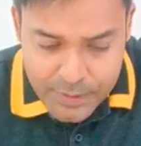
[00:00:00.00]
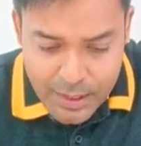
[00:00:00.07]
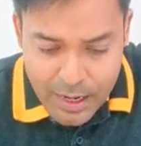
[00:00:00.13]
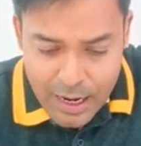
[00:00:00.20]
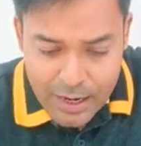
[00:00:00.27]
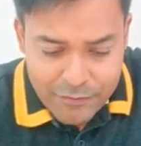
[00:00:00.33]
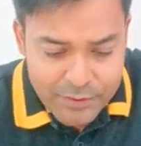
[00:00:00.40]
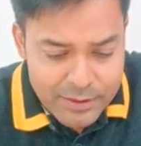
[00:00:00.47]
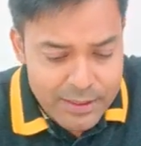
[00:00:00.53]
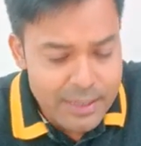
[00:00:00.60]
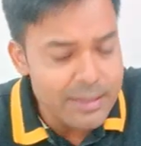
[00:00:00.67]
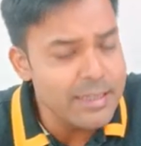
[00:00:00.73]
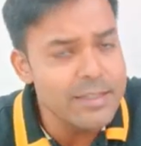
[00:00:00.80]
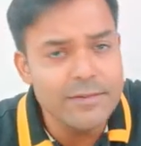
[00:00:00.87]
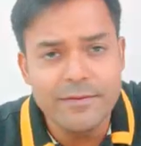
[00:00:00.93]
After that,
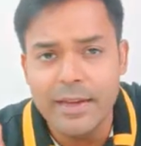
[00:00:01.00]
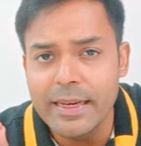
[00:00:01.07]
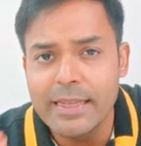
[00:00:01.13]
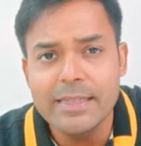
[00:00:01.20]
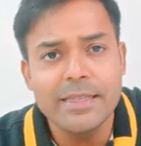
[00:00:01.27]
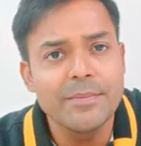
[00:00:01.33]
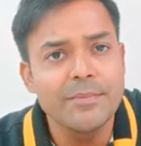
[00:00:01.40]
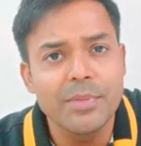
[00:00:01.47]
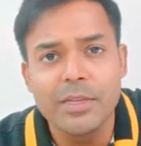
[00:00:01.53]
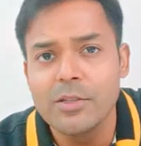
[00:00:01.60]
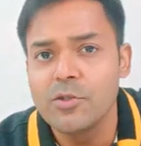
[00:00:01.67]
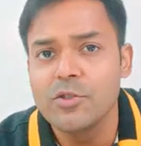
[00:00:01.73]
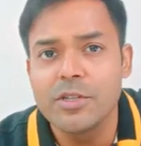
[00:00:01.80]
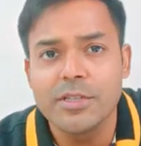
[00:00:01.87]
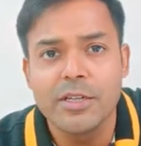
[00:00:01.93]
it's very simple. You
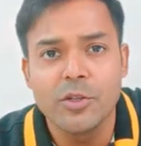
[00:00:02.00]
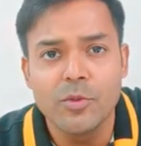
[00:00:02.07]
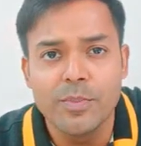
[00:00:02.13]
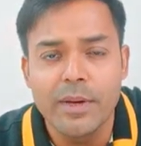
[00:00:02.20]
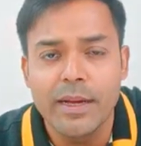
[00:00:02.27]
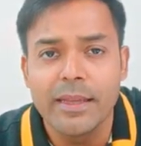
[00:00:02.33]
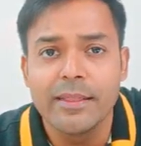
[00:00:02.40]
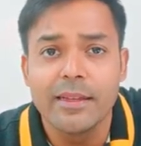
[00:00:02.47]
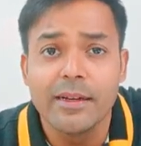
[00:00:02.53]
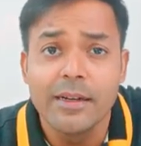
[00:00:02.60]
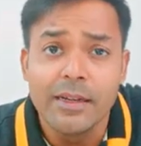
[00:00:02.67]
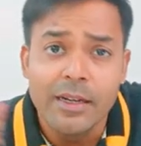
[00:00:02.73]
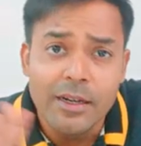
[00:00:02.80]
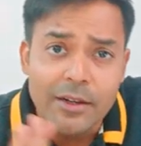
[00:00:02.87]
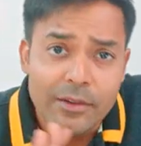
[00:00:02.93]
just need to plug in the
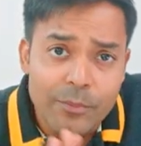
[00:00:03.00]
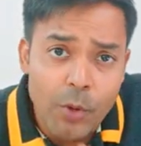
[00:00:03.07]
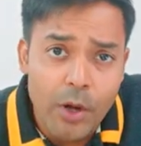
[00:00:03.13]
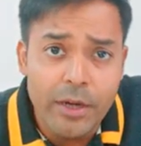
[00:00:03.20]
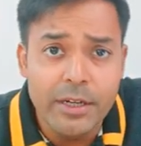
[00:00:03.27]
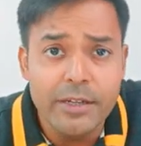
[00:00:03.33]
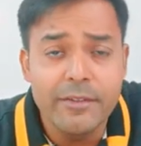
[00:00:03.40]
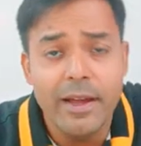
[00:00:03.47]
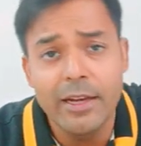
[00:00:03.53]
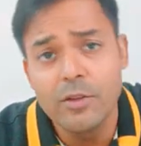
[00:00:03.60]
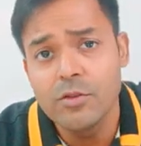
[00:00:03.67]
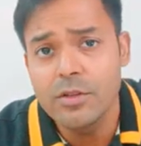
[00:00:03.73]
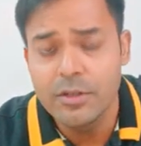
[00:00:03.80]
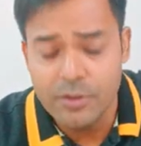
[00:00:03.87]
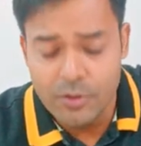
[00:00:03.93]
monetary
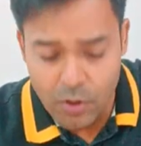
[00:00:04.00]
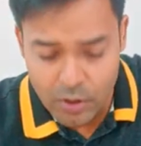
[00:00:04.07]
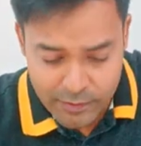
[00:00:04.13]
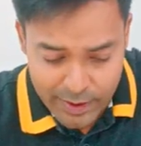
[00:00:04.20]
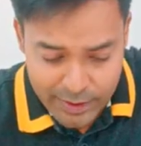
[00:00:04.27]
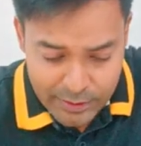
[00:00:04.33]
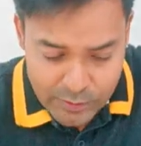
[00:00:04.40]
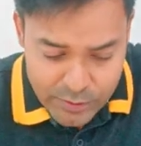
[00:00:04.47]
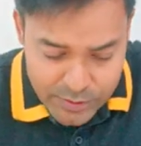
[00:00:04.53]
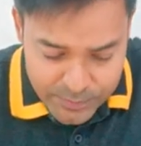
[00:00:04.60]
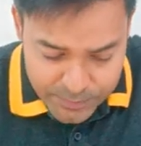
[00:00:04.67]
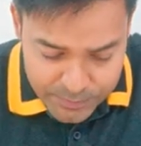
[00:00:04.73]
values, dollar values.